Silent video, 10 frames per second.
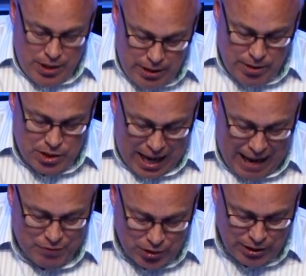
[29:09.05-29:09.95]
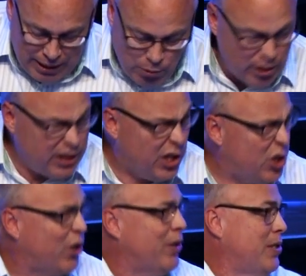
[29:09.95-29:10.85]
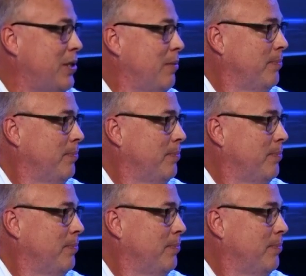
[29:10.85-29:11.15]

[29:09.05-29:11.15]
years after they were in the dirt.